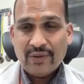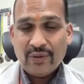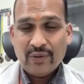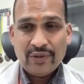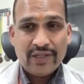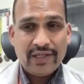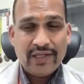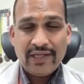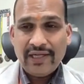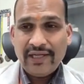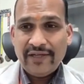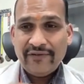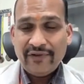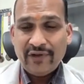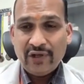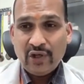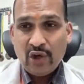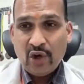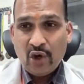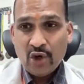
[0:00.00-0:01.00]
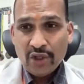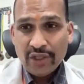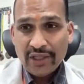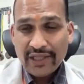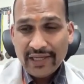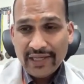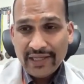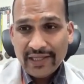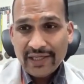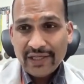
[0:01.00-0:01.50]
Okay, it will not
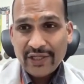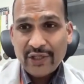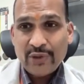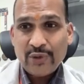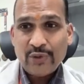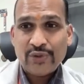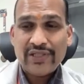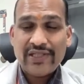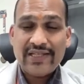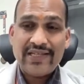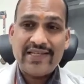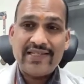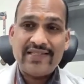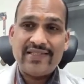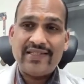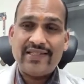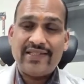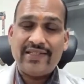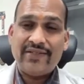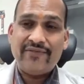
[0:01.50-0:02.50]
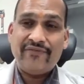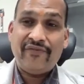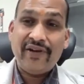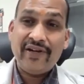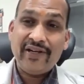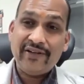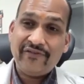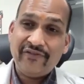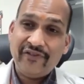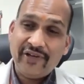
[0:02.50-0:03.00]
get reduced easily. Very
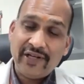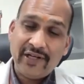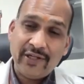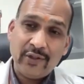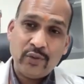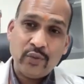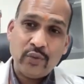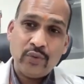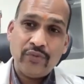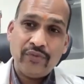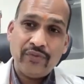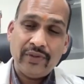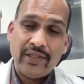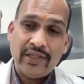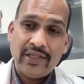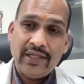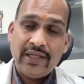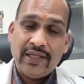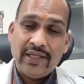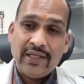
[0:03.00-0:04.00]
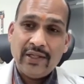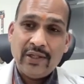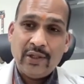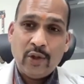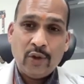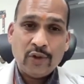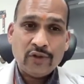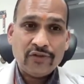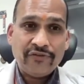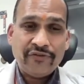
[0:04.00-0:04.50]
difficult to
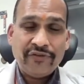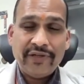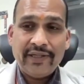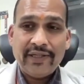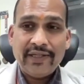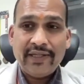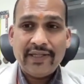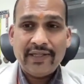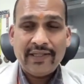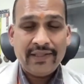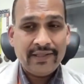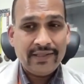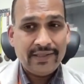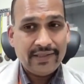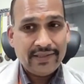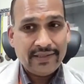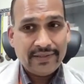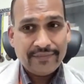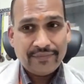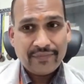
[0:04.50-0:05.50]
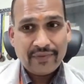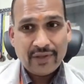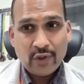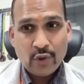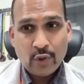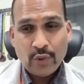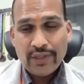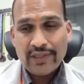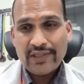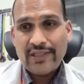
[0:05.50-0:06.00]
lose weight in
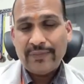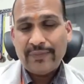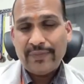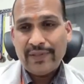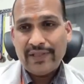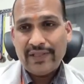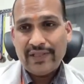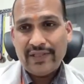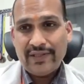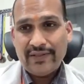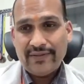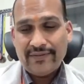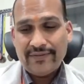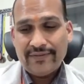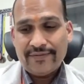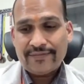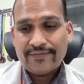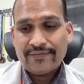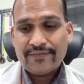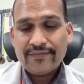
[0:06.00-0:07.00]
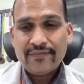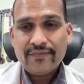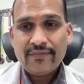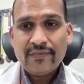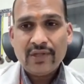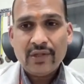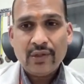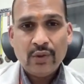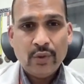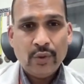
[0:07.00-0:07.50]
OSA patient.
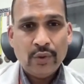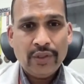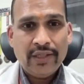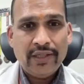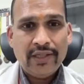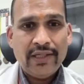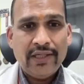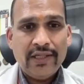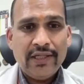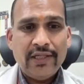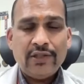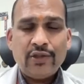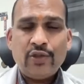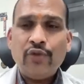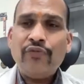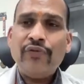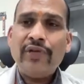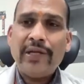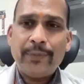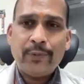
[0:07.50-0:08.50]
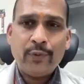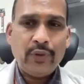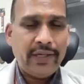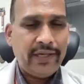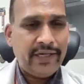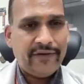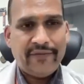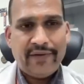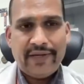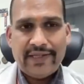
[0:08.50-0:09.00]
Okay, so we have to
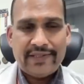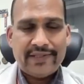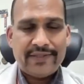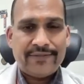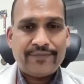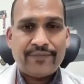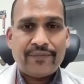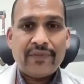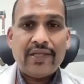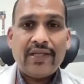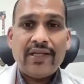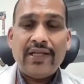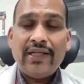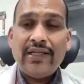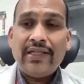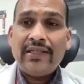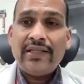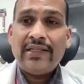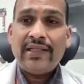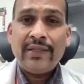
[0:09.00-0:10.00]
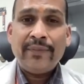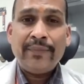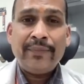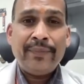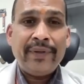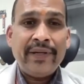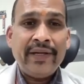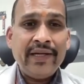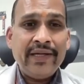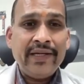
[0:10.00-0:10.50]
advise. The
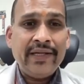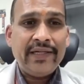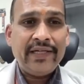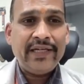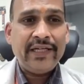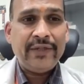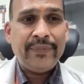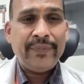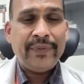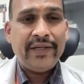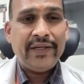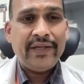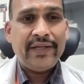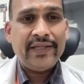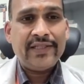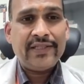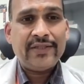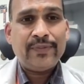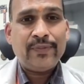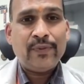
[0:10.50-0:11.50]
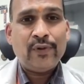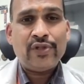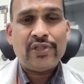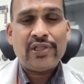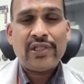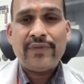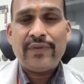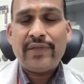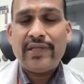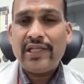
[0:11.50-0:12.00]
main treatment is
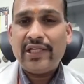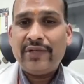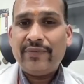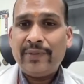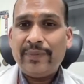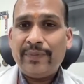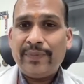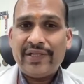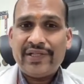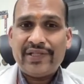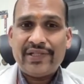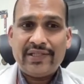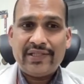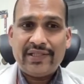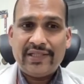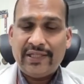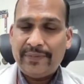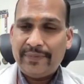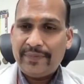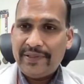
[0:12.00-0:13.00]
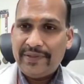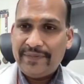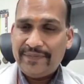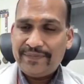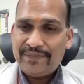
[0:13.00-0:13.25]
positive airway pressure therapy.